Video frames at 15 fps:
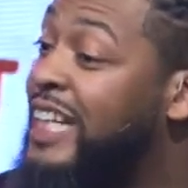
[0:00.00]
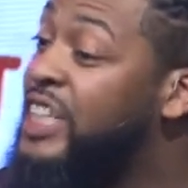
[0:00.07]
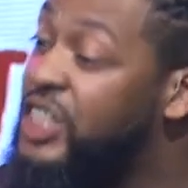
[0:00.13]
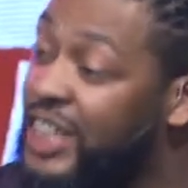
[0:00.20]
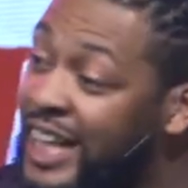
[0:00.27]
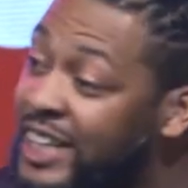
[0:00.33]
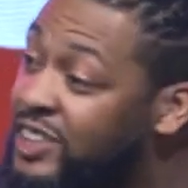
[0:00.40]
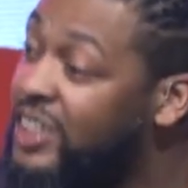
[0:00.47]

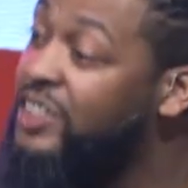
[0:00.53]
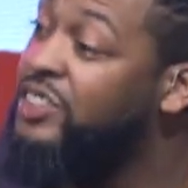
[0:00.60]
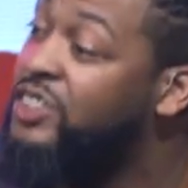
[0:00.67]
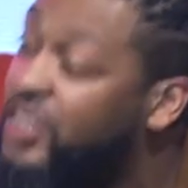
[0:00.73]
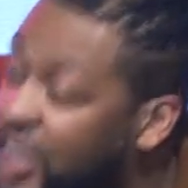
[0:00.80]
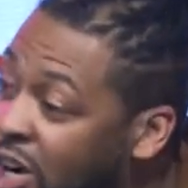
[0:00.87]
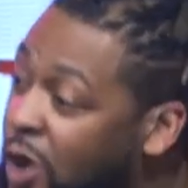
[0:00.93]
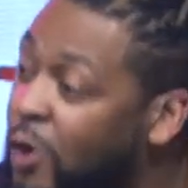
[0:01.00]
Jesus
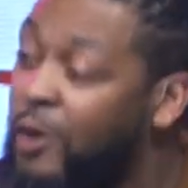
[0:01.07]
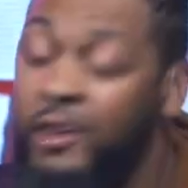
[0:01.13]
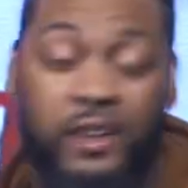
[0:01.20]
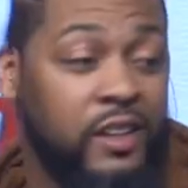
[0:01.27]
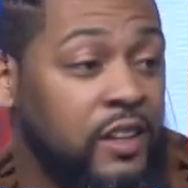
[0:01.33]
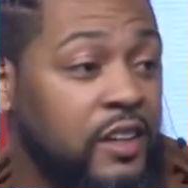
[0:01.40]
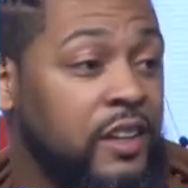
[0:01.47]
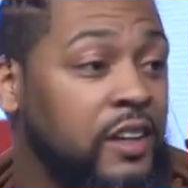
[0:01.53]
too.
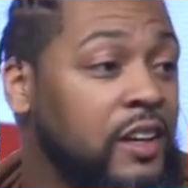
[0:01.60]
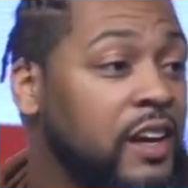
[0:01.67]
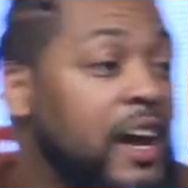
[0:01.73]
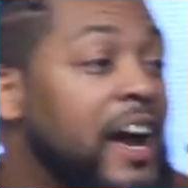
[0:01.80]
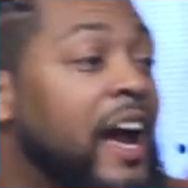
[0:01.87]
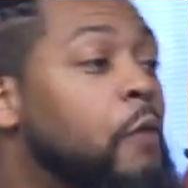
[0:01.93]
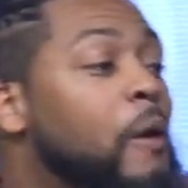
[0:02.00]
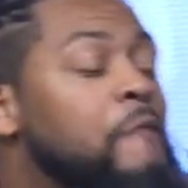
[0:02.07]

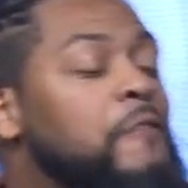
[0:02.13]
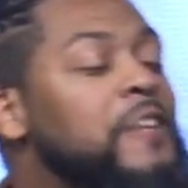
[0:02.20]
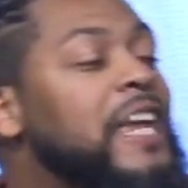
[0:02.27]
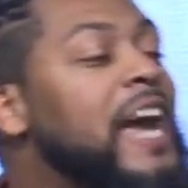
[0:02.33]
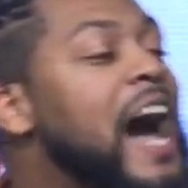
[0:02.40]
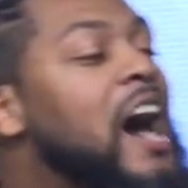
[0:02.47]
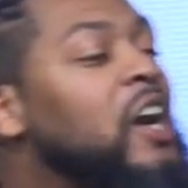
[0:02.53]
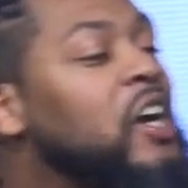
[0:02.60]
It went from the
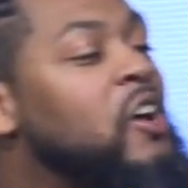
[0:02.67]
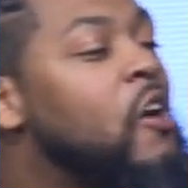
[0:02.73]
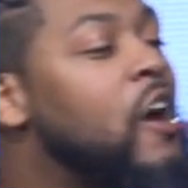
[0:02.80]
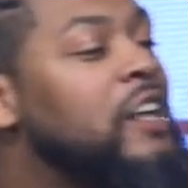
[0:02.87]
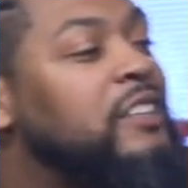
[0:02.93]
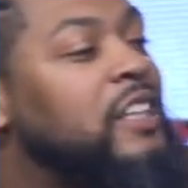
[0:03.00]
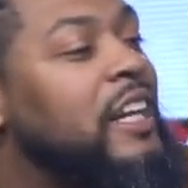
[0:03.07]
outer court to the